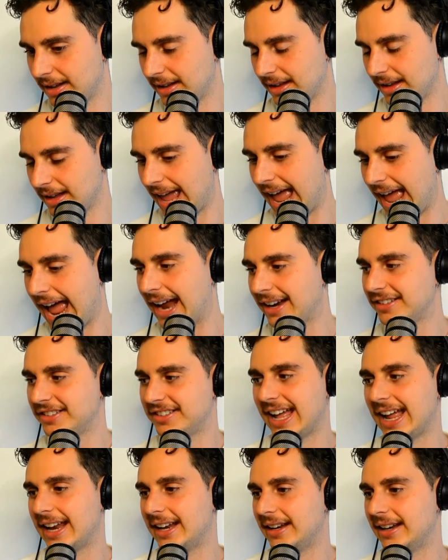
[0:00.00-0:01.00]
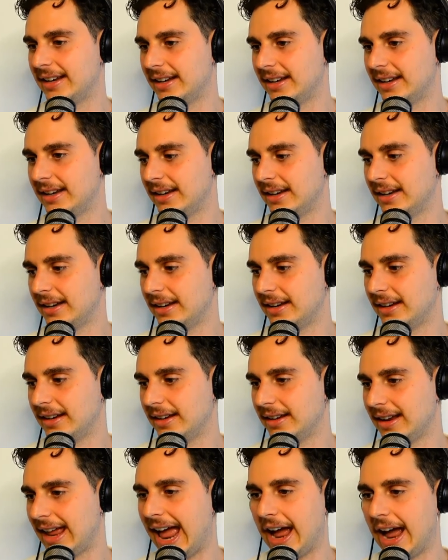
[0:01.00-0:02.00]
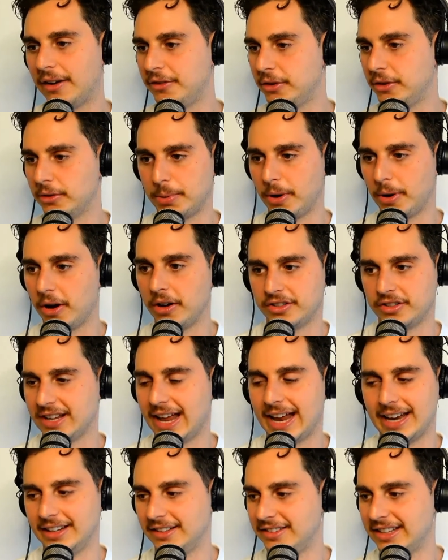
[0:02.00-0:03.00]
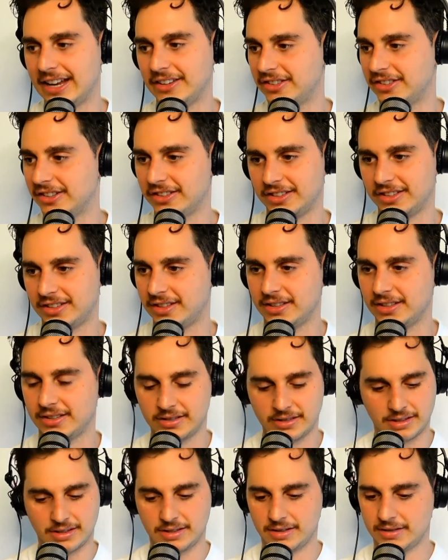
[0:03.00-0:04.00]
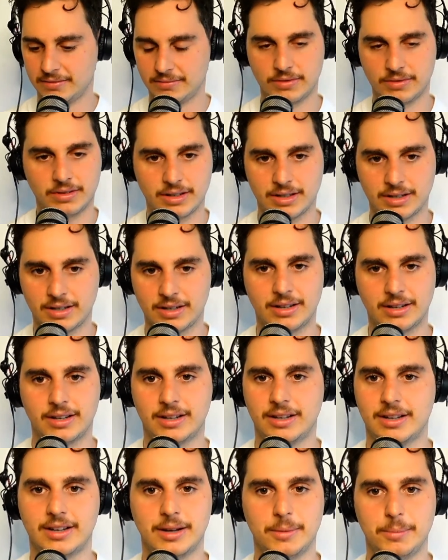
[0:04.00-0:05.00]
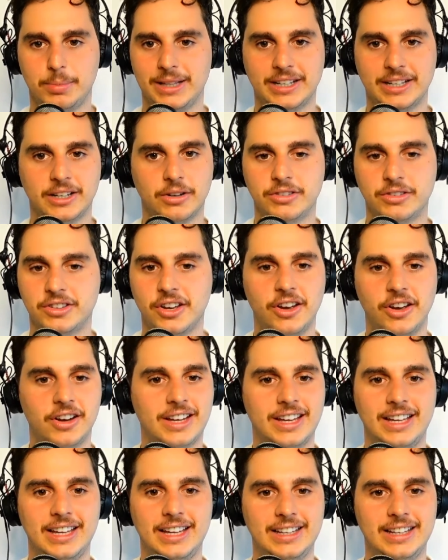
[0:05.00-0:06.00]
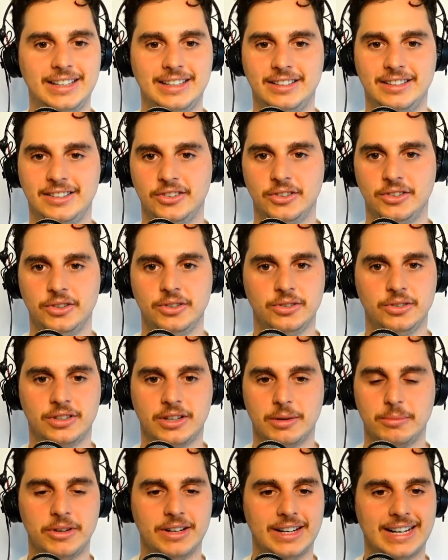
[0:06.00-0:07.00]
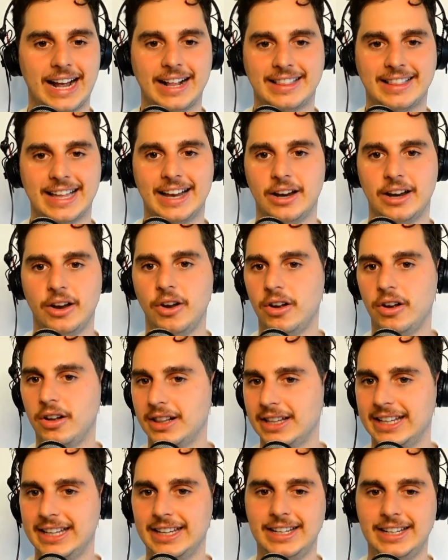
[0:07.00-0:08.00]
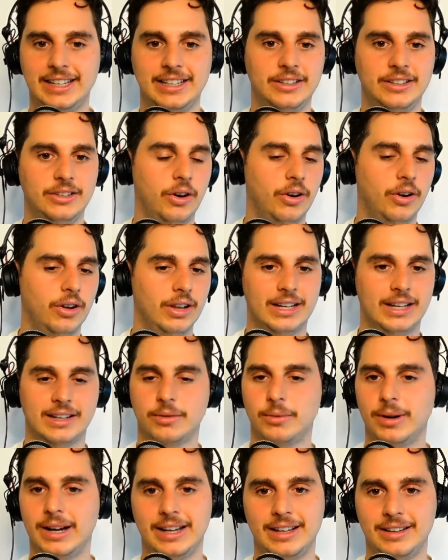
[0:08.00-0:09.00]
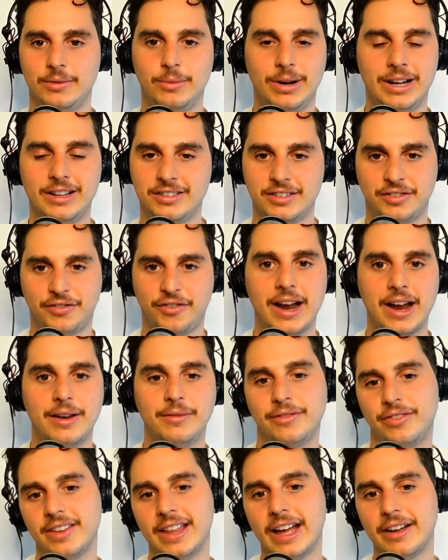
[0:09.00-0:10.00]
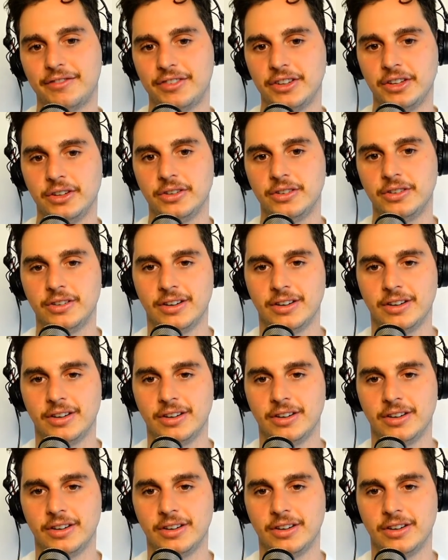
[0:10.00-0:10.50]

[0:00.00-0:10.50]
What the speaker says: how have you approached that? Is that just complete cold turkey? Do you communicate that early, or like where's the frame for that for you?